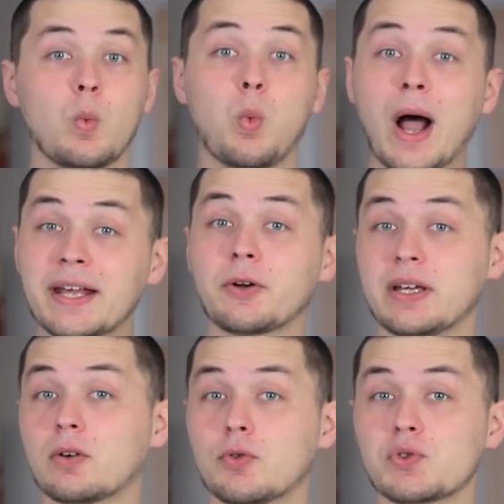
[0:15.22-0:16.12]
Wider
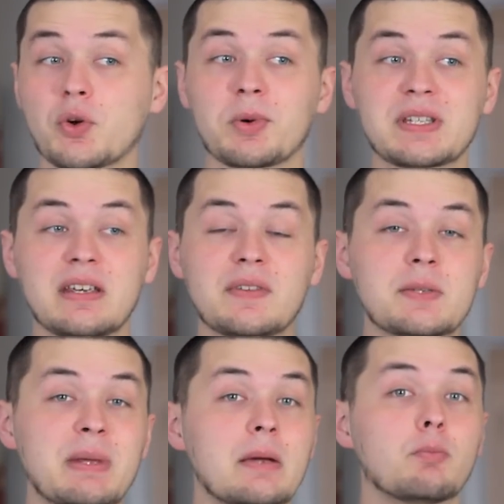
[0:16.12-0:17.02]
intervals are perceived
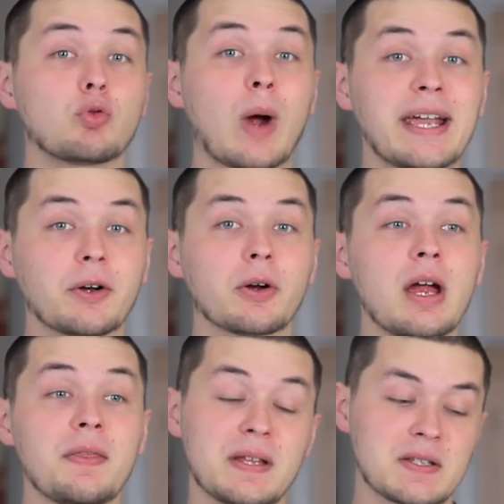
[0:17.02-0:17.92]
as being brighter
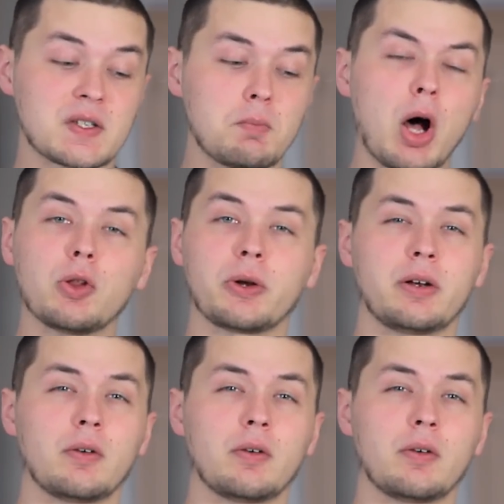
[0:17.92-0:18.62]
than smaller